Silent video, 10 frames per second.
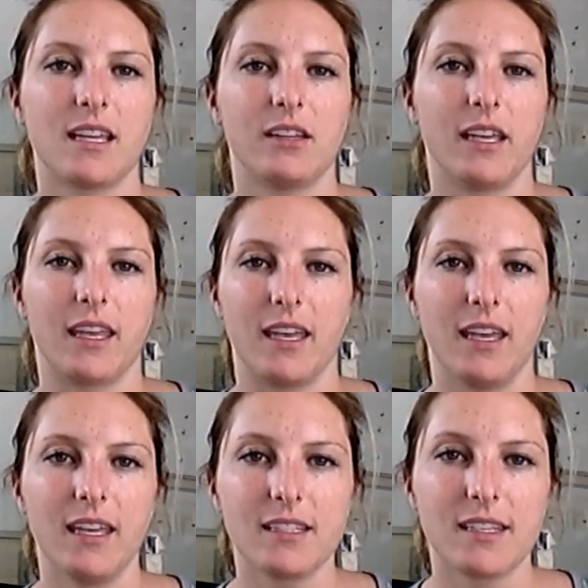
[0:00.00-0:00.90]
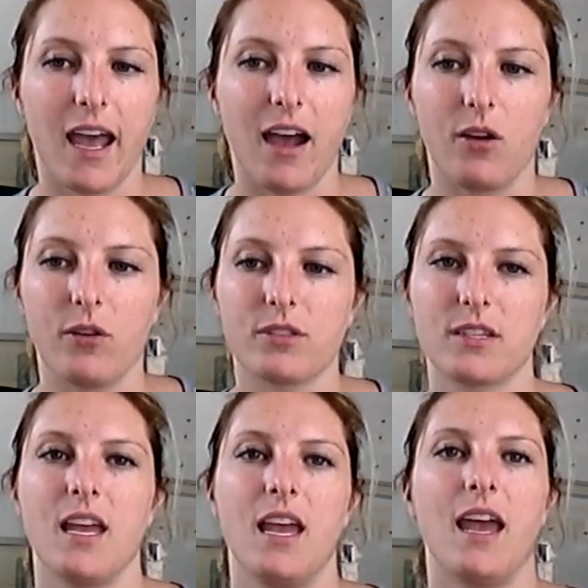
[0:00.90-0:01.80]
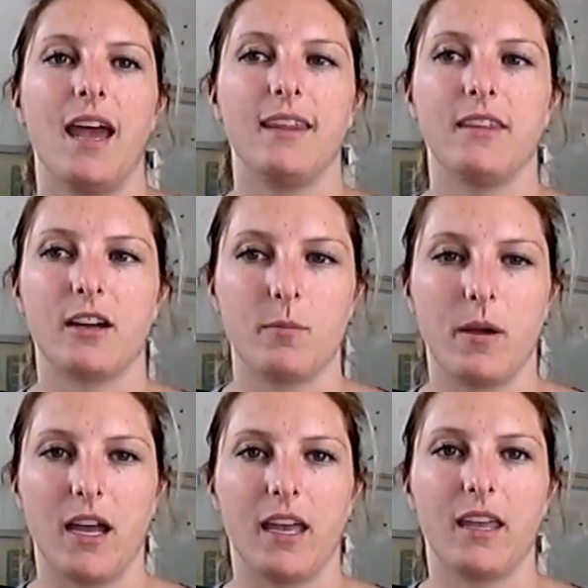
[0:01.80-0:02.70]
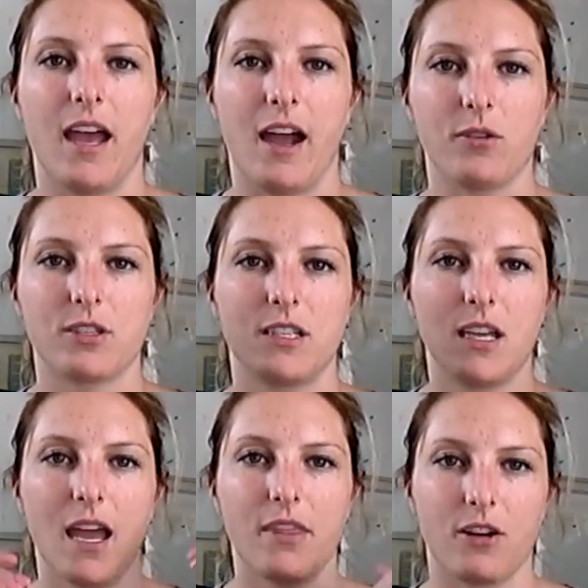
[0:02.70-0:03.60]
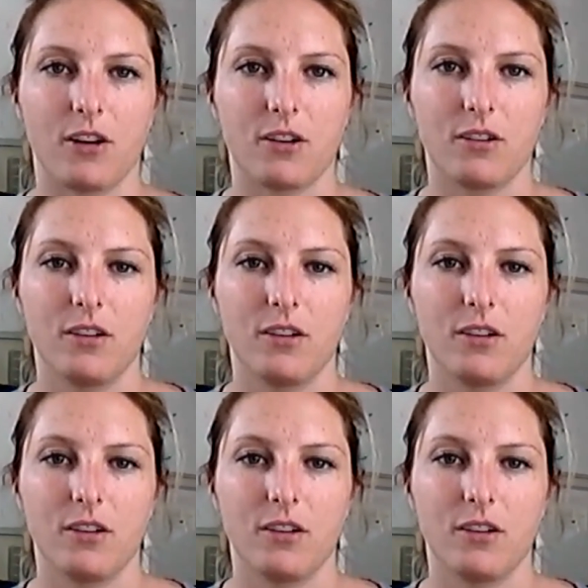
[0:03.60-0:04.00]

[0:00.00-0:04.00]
selling his house, and they're buying a house together.